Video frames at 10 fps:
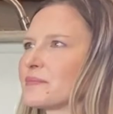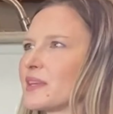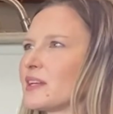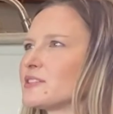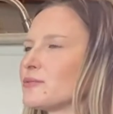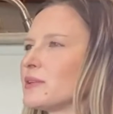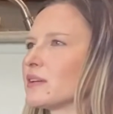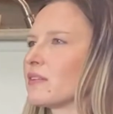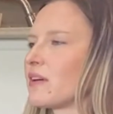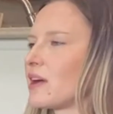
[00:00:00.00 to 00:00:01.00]
And I do
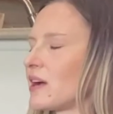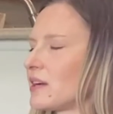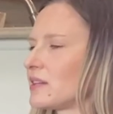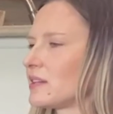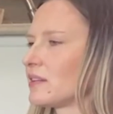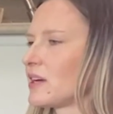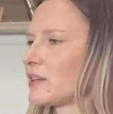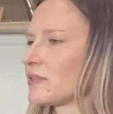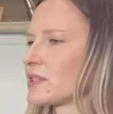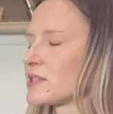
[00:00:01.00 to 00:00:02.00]
feel that a lot
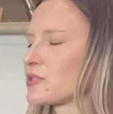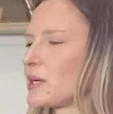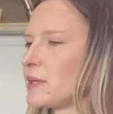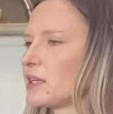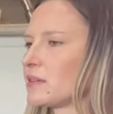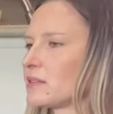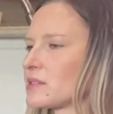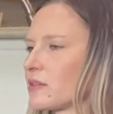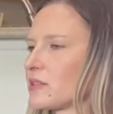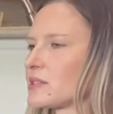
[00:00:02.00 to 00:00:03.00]
of the streaming
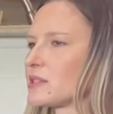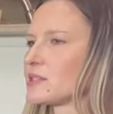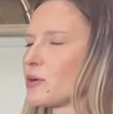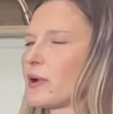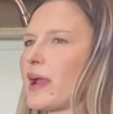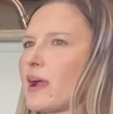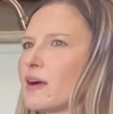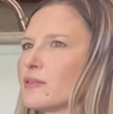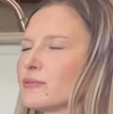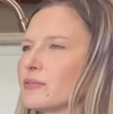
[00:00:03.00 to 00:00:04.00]
services don't
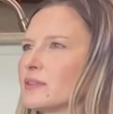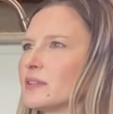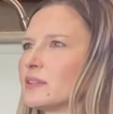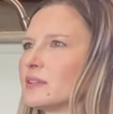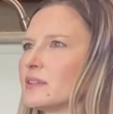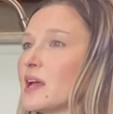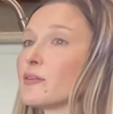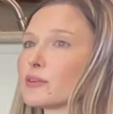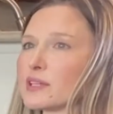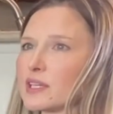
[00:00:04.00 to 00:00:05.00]
have
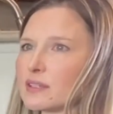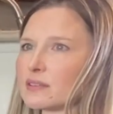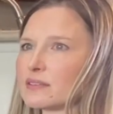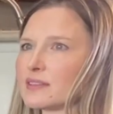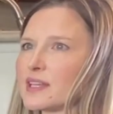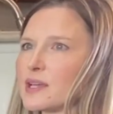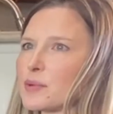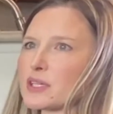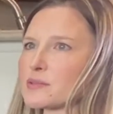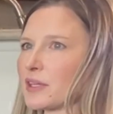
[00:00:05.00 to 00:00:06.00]
everything. They can't
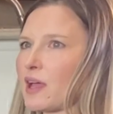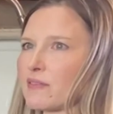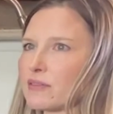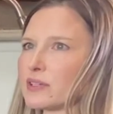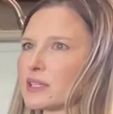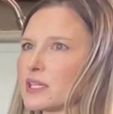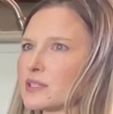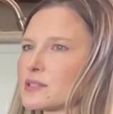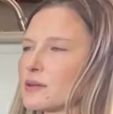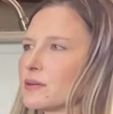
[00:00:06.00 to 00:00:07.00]
possibly have
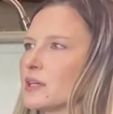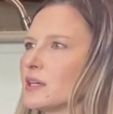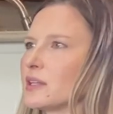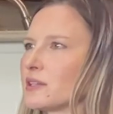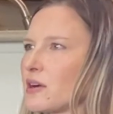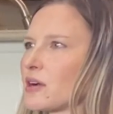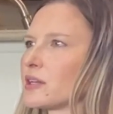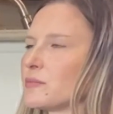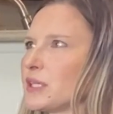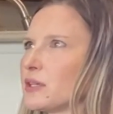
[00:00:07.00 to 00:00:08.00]
everything. So there are
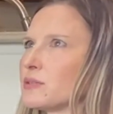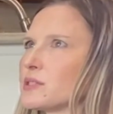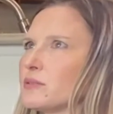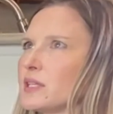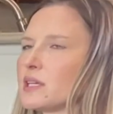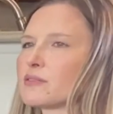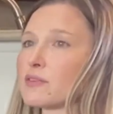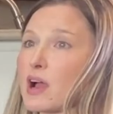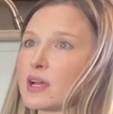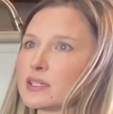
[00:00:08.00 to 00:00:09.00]
going to be those unique
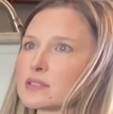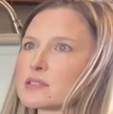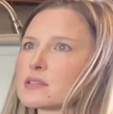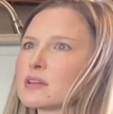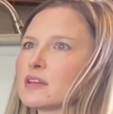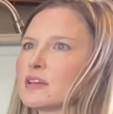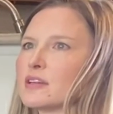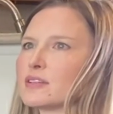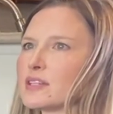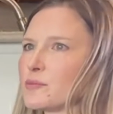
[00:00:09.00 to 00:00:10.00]
finds
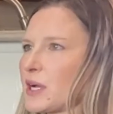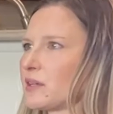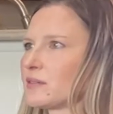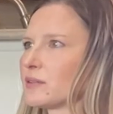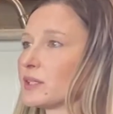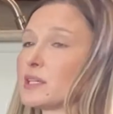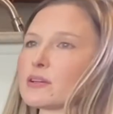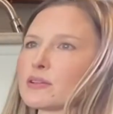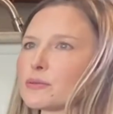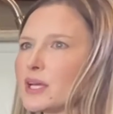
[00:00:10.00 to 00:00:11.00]
that you might only
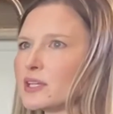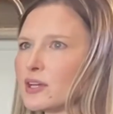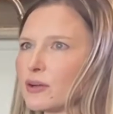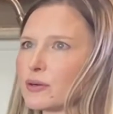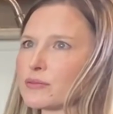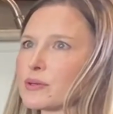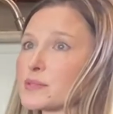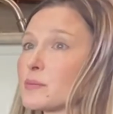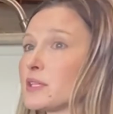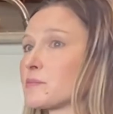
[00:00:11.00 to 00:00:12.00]
hear on the radio or from
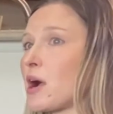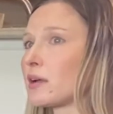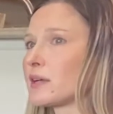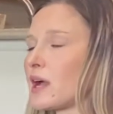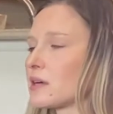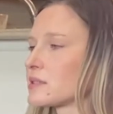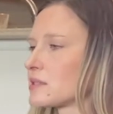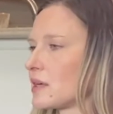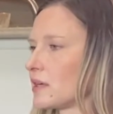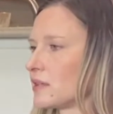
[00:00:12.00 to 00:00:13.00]
somebody's
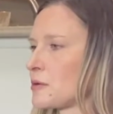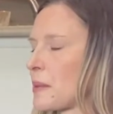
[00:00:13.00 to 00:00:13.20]
podcast. And